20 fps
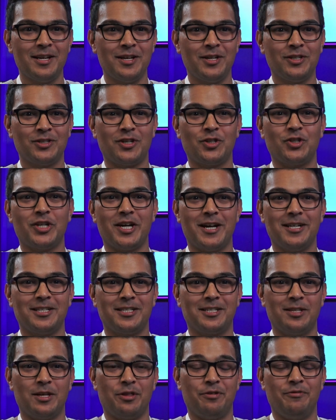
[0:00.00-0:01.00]
such as
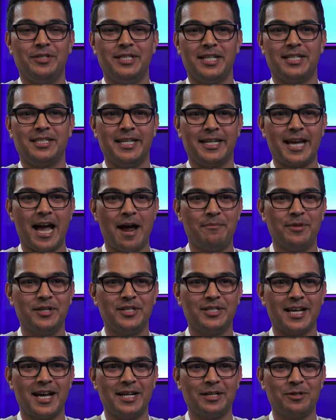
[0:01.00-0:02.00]
the 360 camera
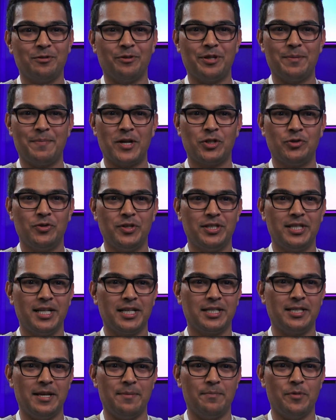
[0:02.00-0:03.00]
stand called the Best
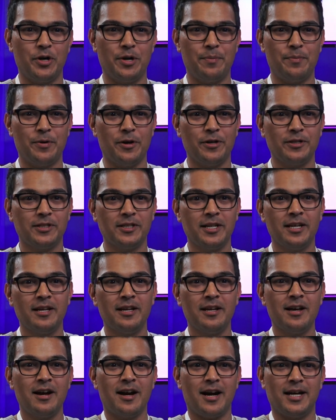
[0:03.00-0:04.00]
360 Monopod.
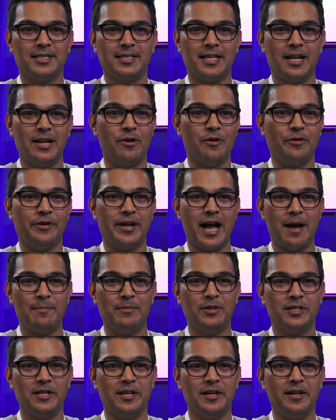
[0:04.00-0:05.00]
I sell it on
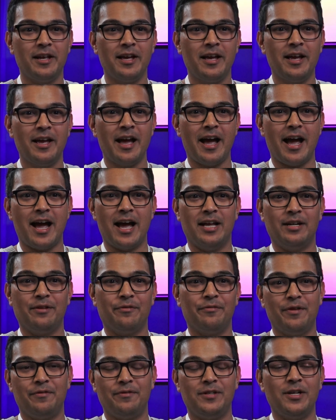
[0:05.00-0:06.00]
Amazon and
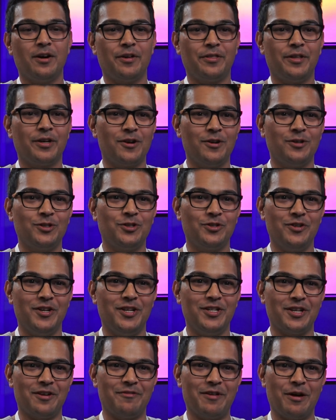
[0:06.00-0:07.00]
50 other
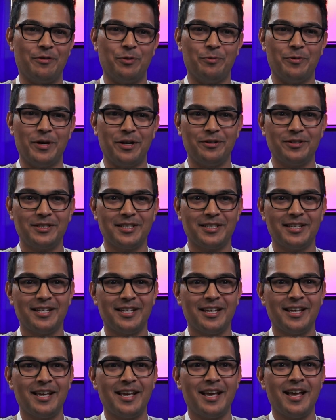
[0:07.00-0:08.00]
countries around the world.
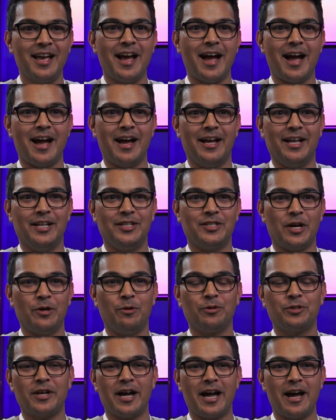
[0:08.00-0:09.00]
And I
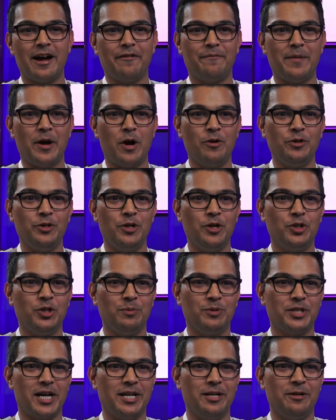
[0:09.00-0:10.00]
also have my own YouTube
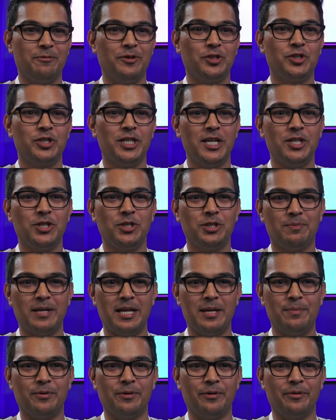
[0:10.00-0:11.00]
channel which teaches
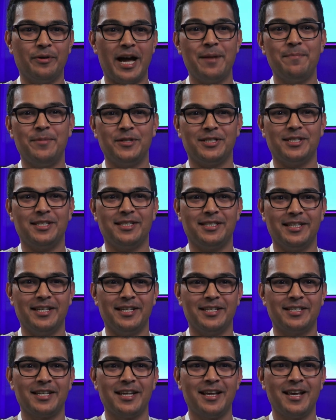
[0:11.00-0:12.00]
people and
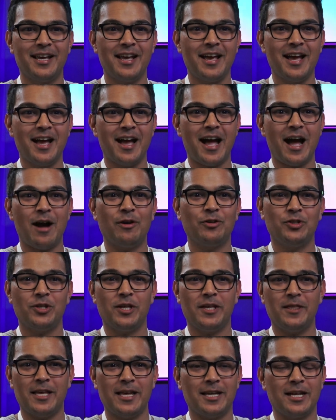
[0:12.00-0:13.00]
businesses how
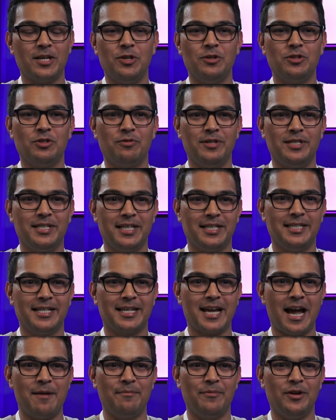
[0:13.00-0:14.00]
they can use 360
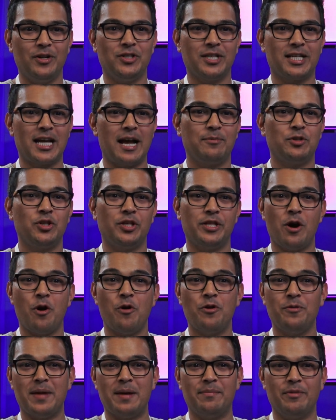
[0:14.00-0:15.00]
cameras to capture their
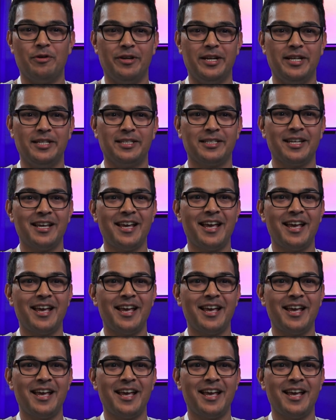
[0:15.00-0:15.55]
own memories